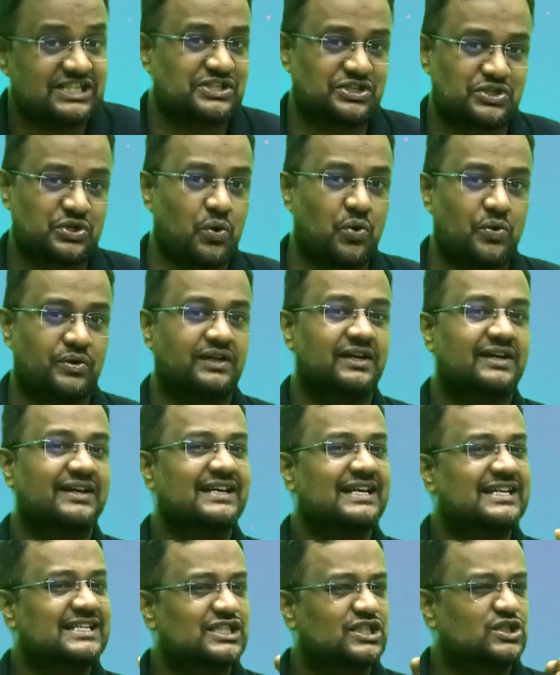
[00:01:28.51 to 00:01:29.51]
score
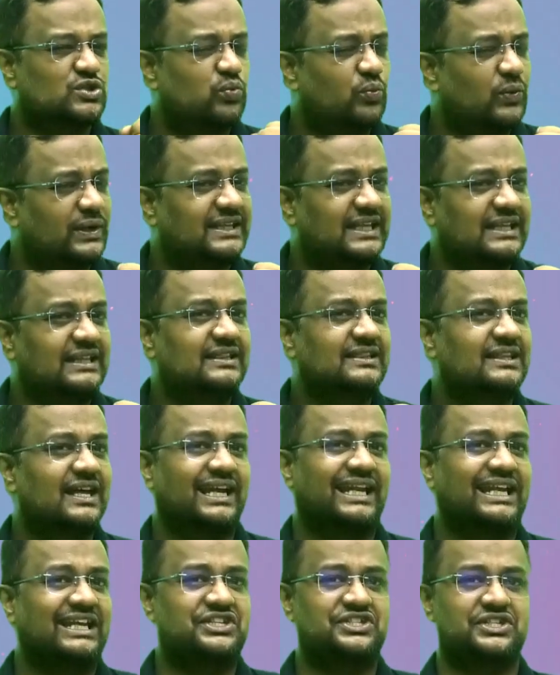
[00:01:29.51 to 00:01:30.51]
is within the
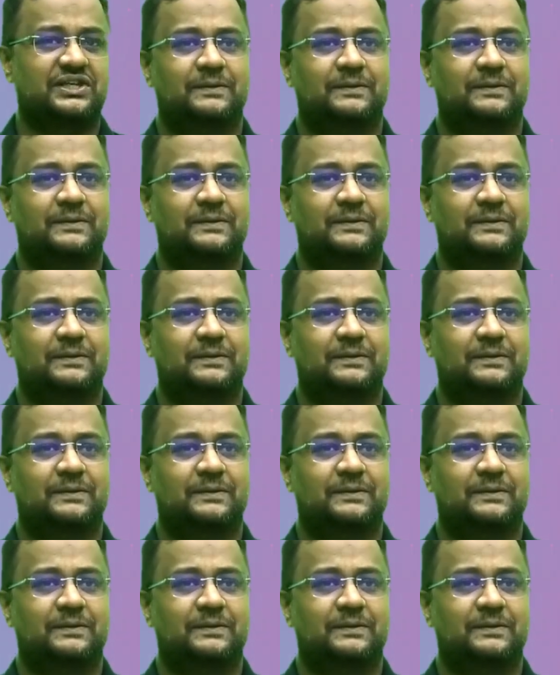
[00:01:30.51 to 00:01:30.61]
reach.